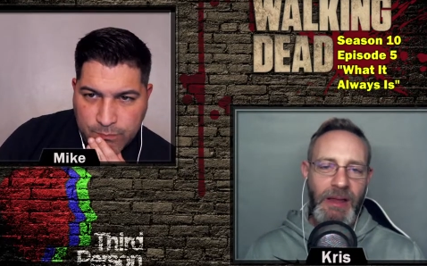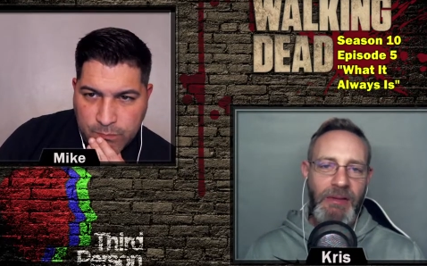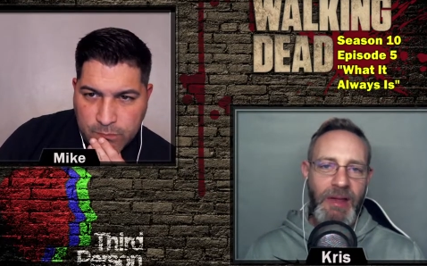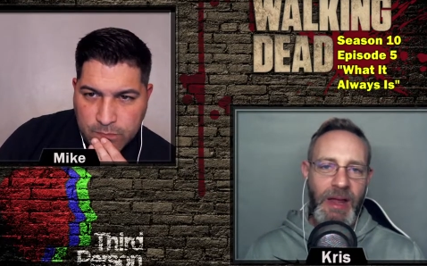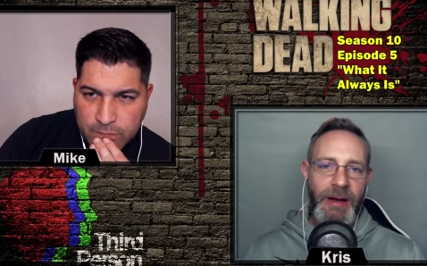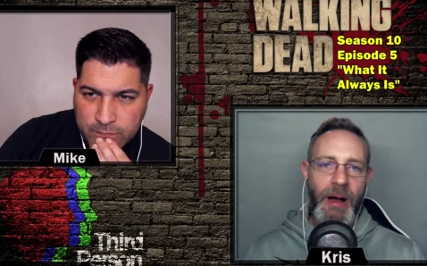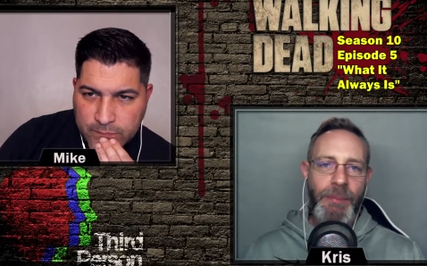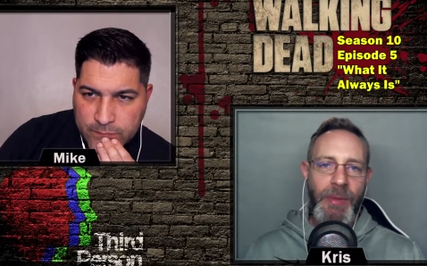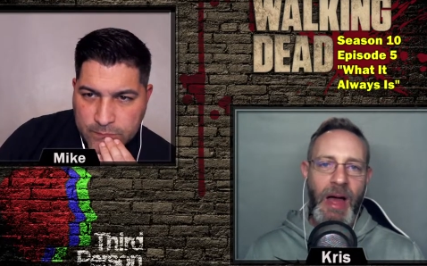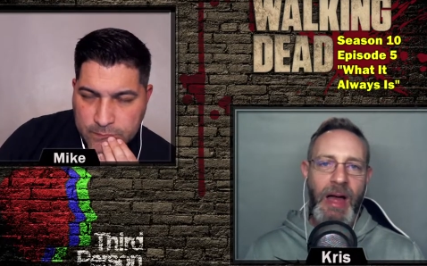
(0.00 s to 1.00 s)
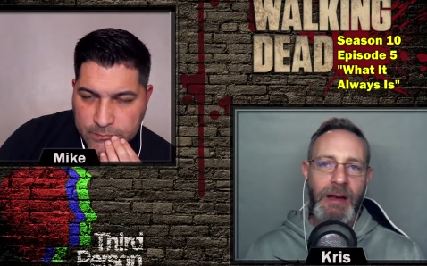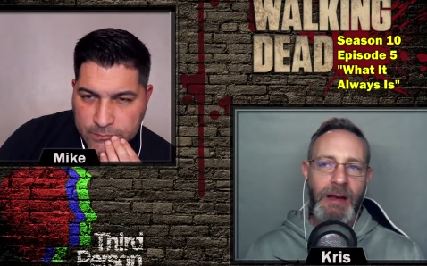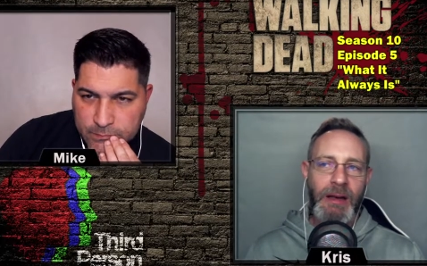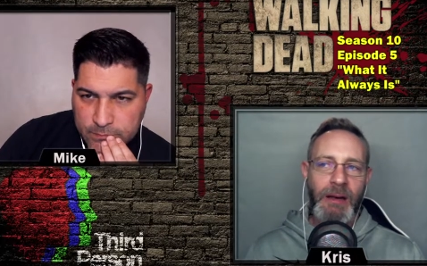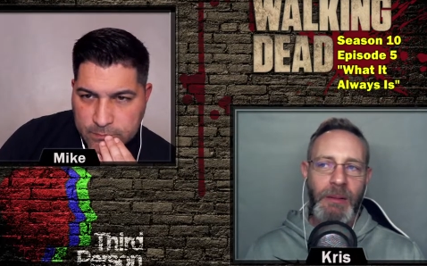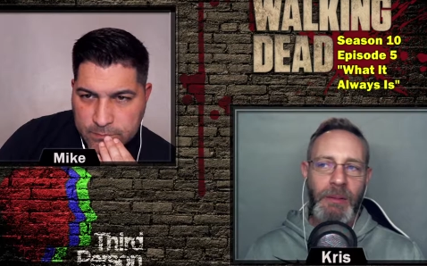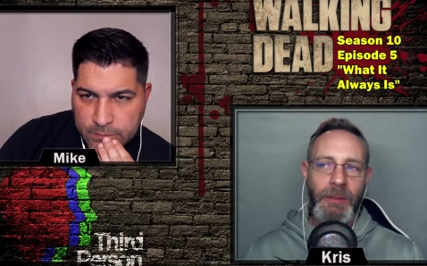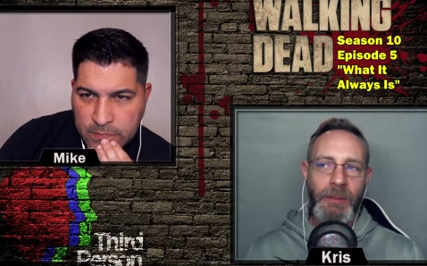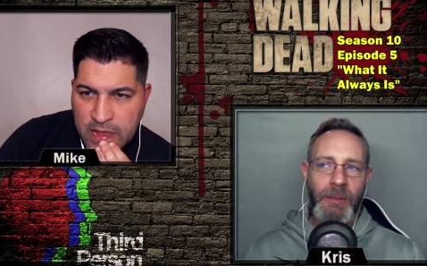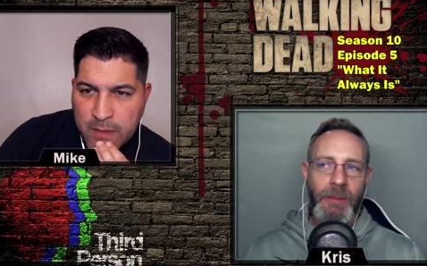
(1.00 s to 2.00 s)
Speaker 1: set it up that
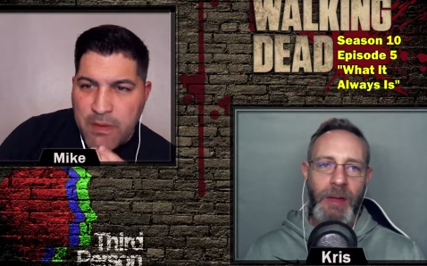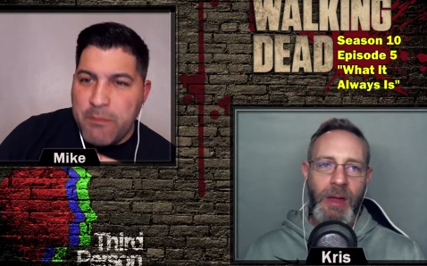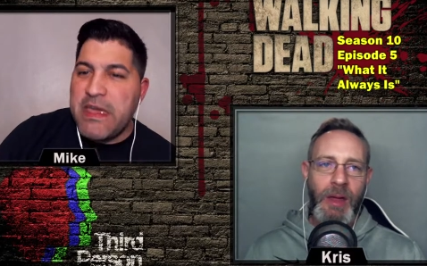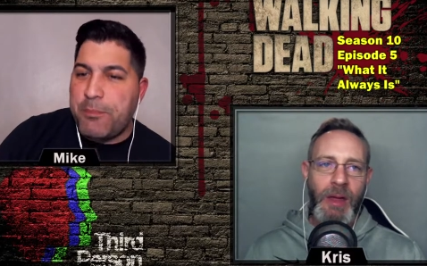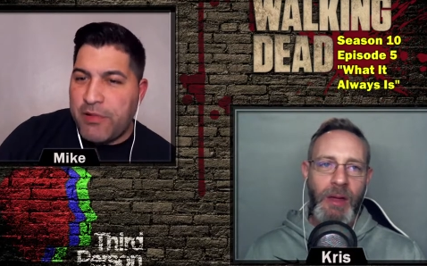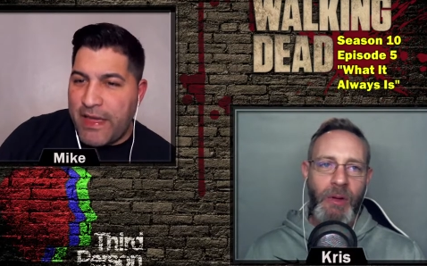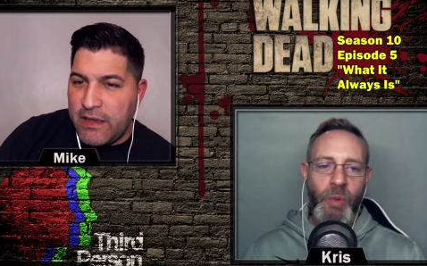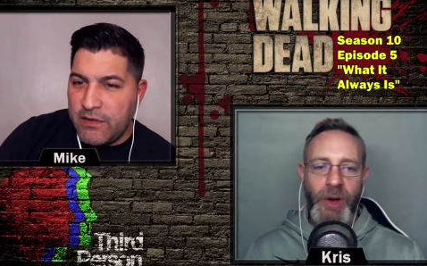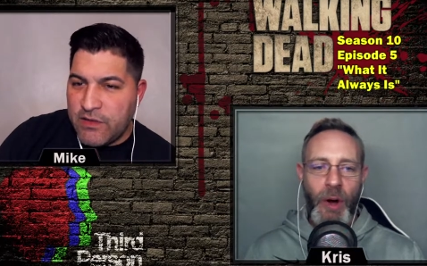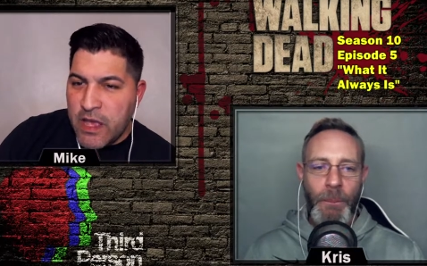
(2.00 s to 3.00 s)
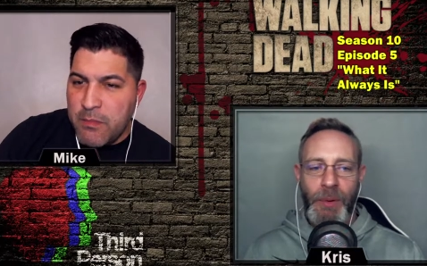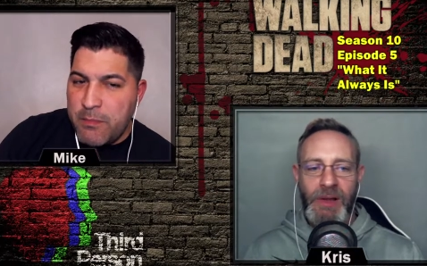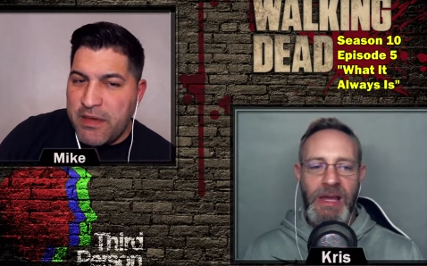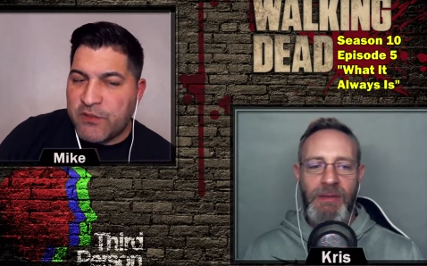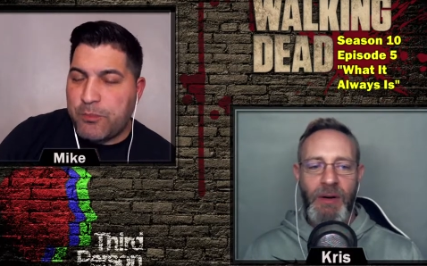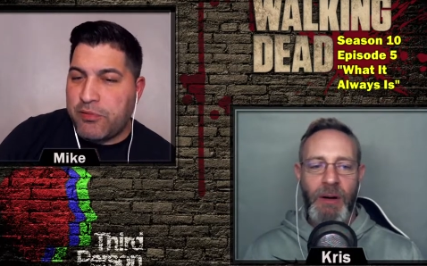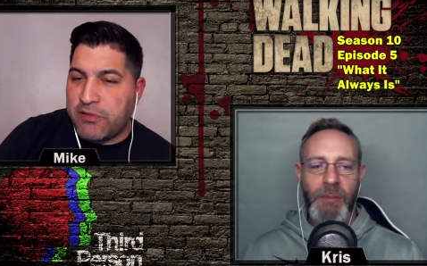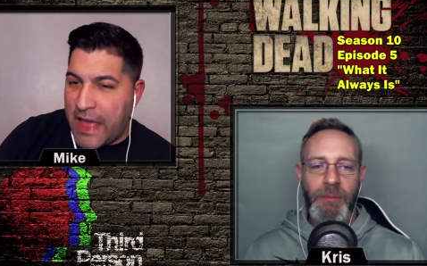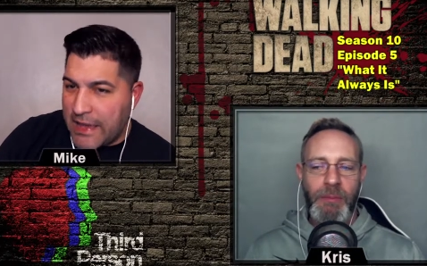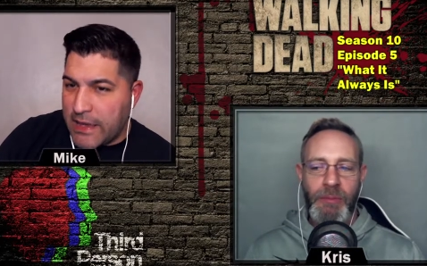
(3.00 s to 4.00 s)
Speaker 2: maybe he plays. We don't believe him.
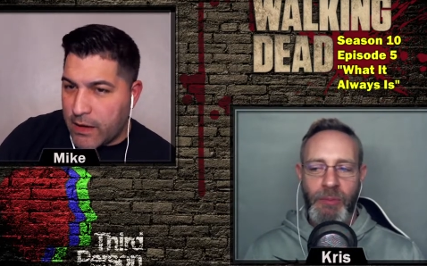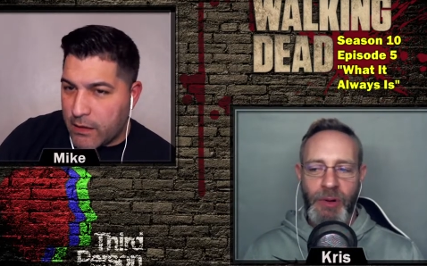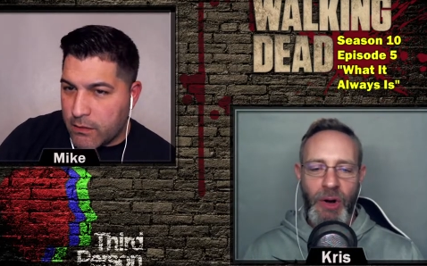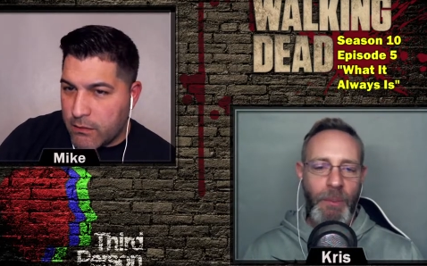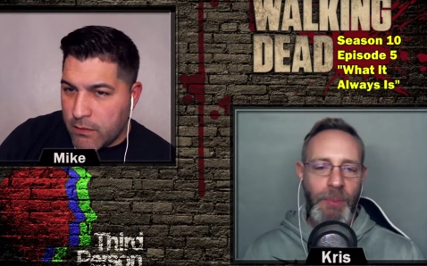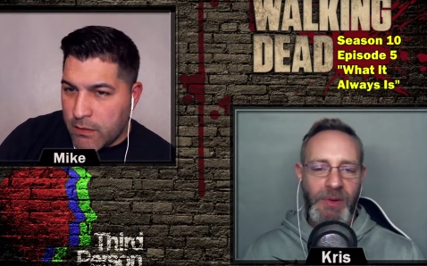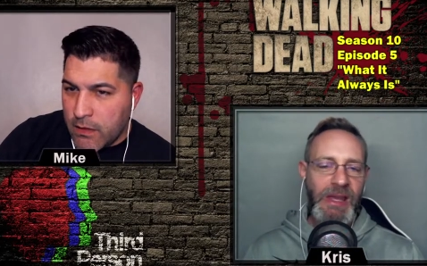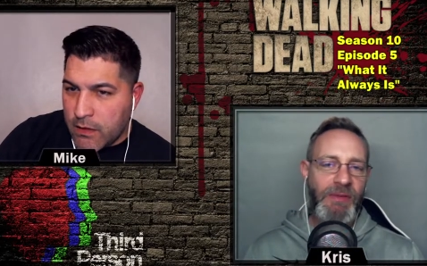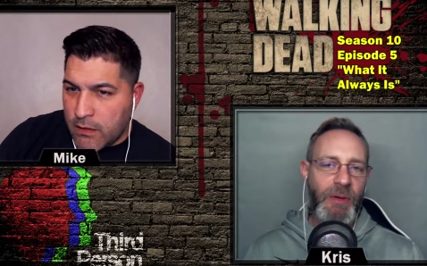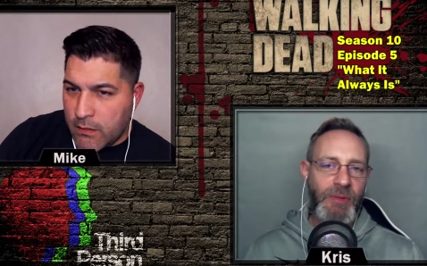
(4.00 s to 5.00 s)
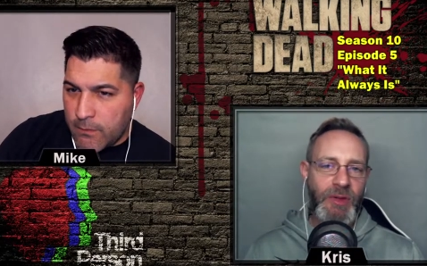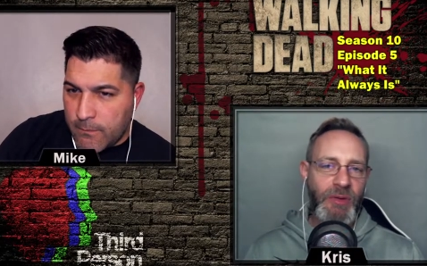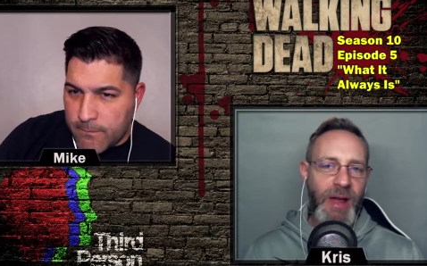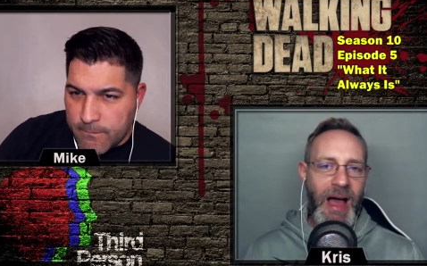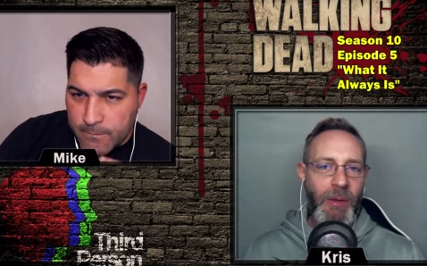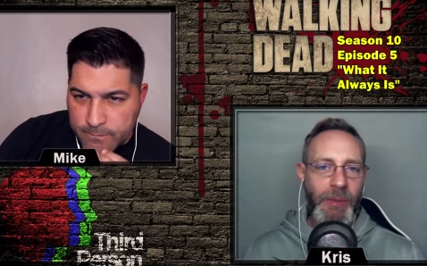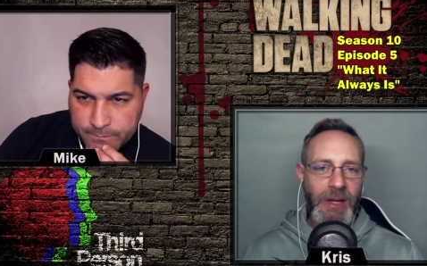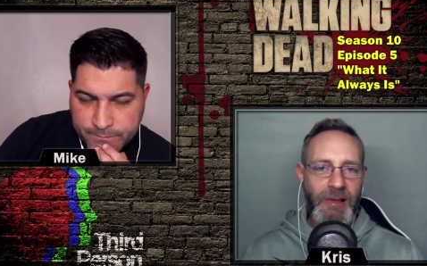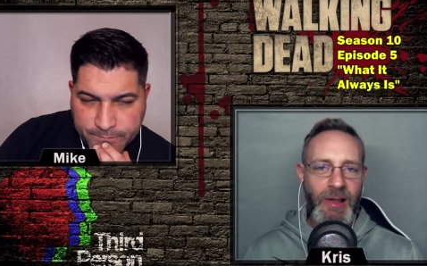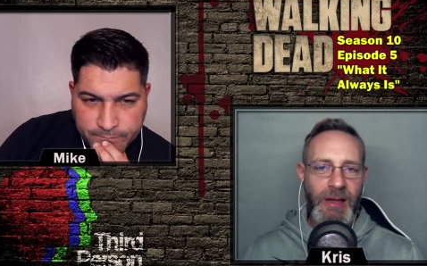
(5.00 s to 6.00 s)
Playing.
Speaker 1: We don't believe him. So now, but
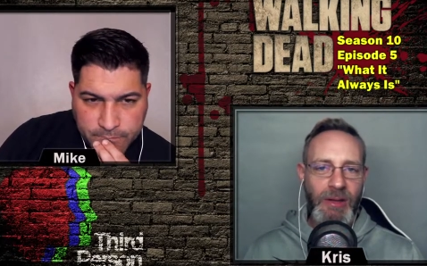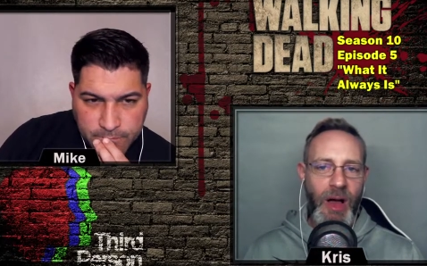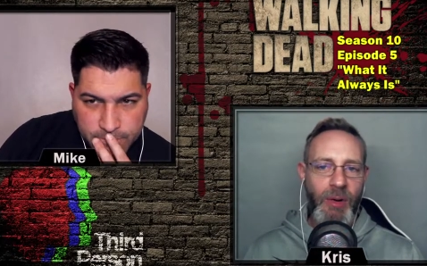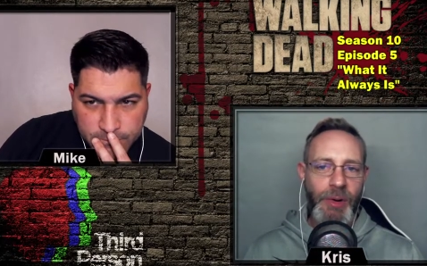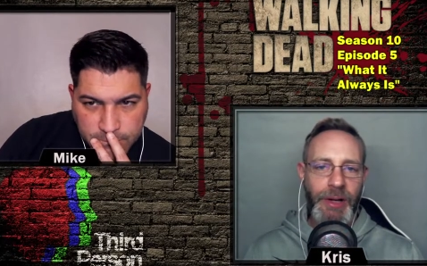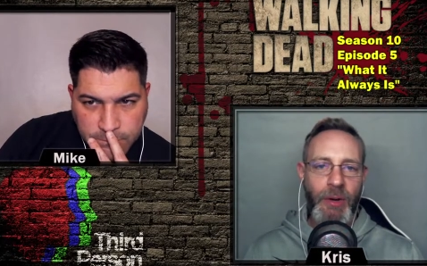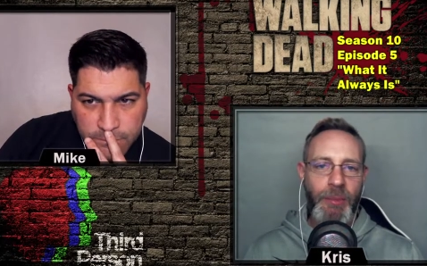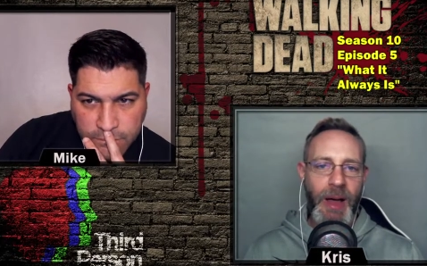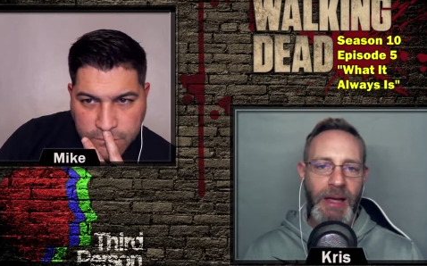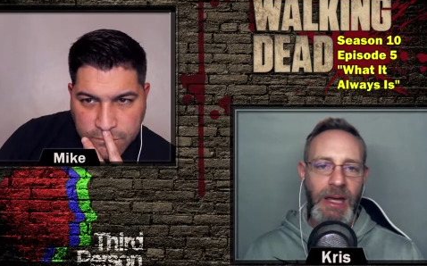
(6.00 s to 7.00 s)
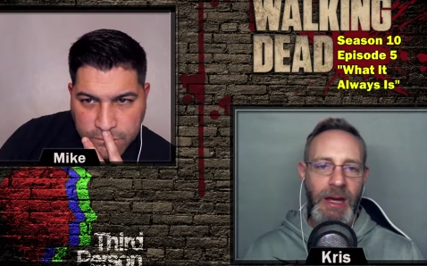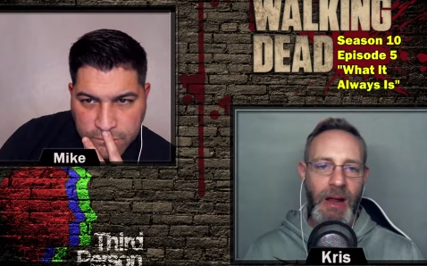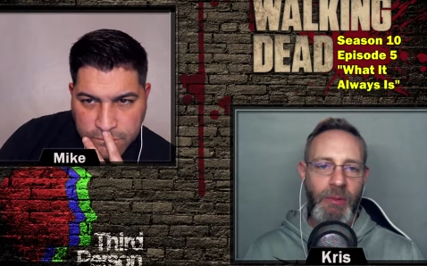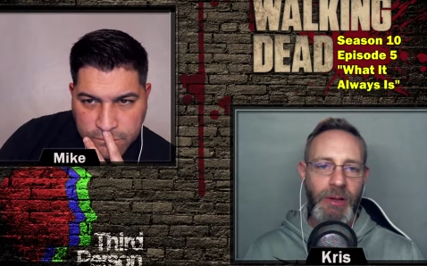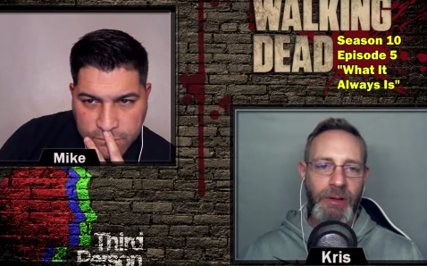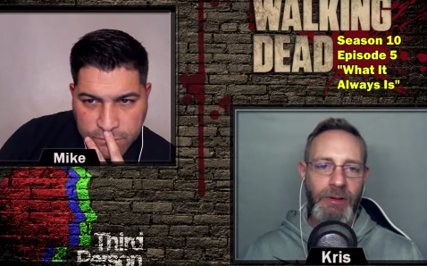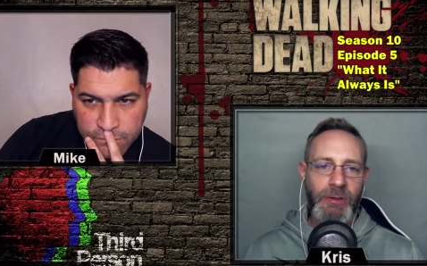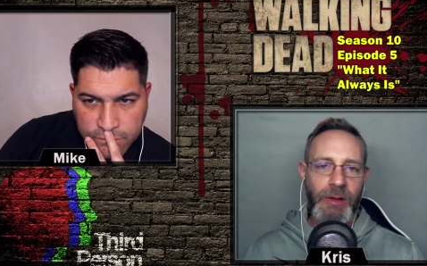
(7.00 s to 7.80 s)
he's like, no, I want to go back in and I want to do